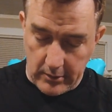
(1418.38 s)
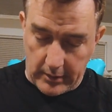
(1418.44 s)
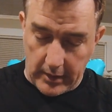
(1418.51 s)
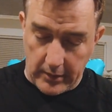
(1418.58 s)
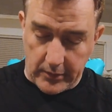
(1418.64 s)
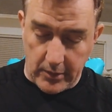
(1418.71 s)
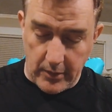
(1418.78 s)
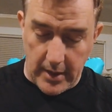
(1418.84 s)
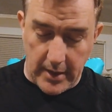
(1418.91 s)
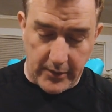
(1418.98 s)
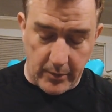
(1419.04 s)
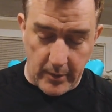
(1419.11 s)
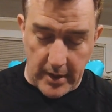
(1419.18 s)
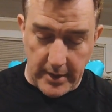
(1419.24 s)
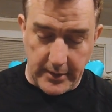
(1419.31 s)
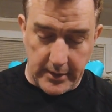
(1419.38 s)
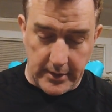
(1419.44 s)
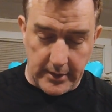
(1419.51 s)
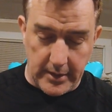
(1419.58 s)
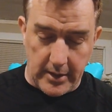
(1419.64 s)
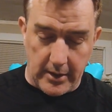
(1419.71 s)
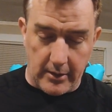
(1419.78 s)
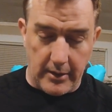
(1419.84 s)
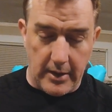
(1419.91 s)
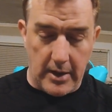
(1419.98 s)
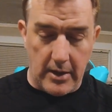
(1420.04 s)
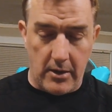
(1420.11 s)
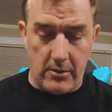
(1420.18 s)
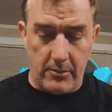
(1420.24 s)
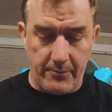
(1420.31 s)
Okay, so that's what I did there.
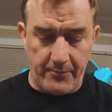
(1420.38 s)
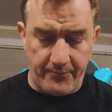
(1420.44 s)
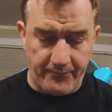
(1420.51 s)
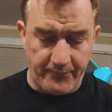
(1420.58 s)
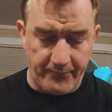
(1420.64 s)
Now,